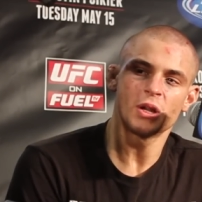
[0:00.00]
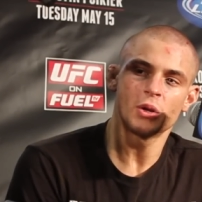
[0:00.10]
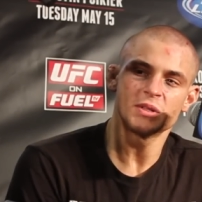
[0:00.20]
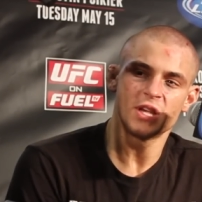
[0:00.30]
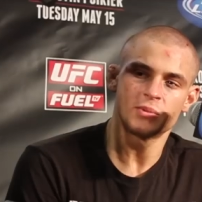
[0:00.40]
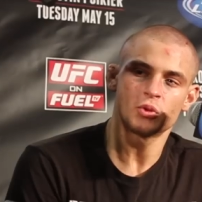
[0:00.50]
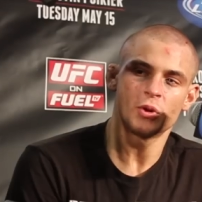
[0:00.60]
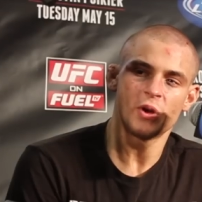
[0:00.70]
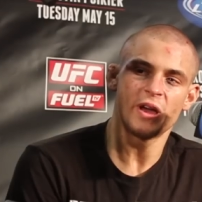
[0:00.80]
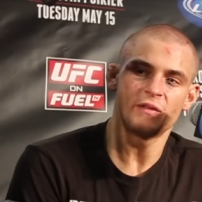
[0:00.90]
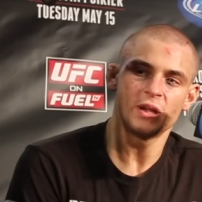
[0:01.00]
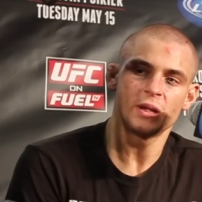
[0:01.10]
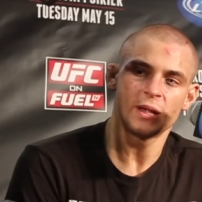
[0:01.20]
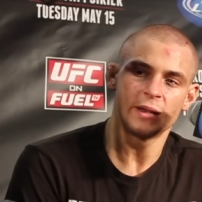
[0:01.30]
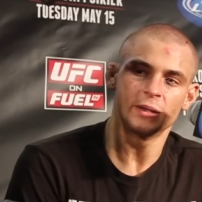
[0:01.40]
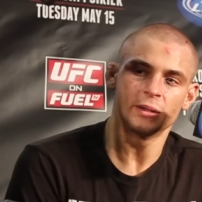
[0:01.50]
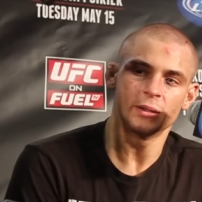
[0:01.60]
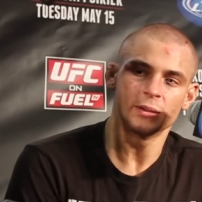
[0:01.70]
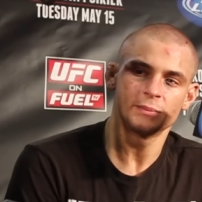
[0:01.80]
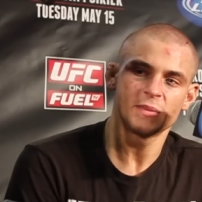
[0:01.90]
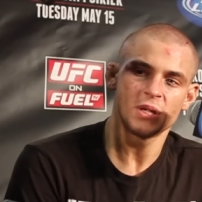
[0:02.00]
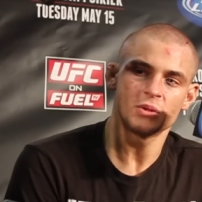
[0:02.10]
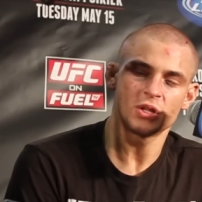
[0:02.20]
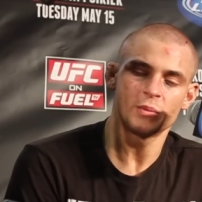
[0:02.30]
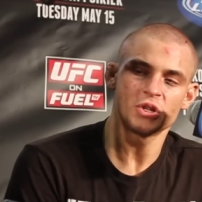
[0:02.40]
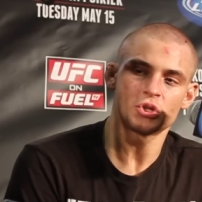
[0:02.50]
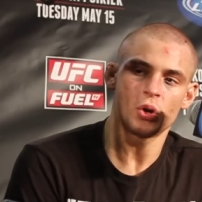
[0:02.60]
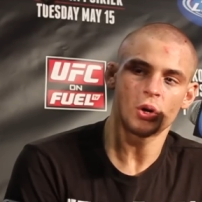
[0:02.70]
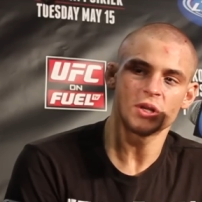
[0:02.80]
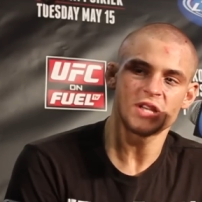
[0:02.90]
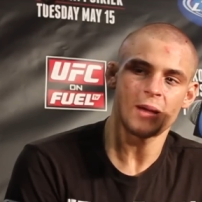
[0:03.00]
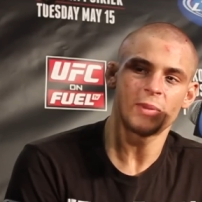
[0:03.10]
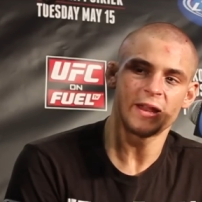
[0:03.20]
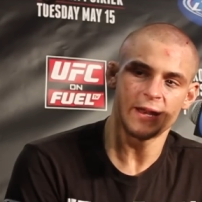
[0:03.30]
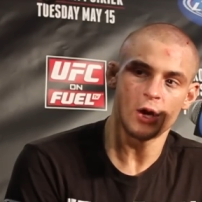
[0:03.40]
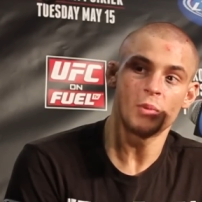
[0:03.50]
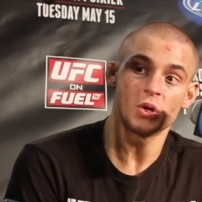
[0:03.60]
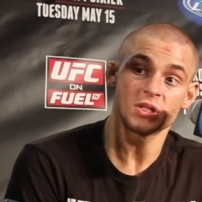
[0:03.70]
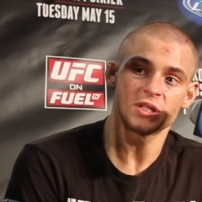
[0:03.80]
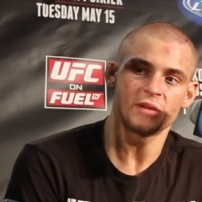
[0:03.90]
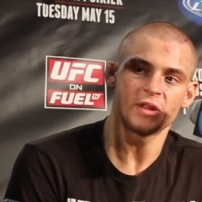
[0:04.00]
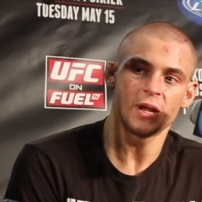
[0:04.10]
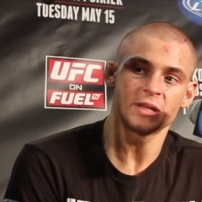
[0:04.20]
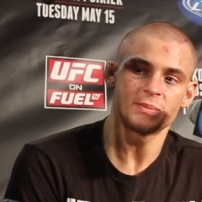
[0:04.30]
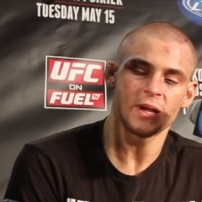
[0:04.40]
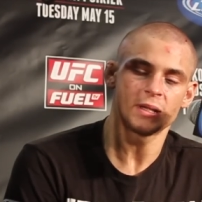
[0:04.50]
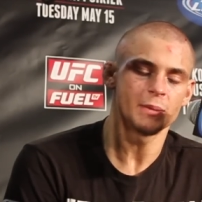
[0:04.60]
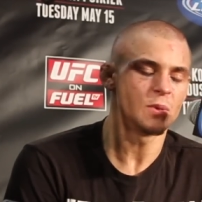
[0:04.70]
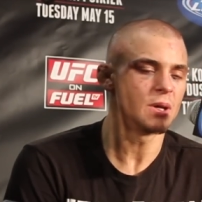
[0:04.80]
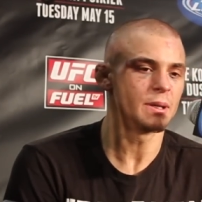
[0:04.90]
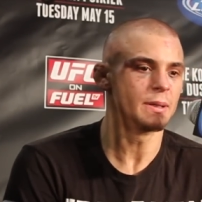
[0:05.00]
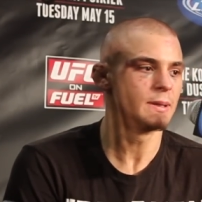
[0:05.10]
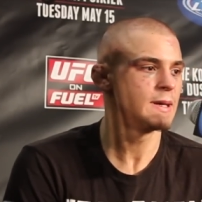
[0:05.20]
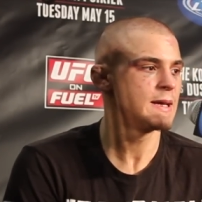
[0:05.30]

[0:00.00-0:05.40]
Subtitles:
You know, his hips were real heavy, and he was a little bit stronger on top landing elbows and stuff than I expected. But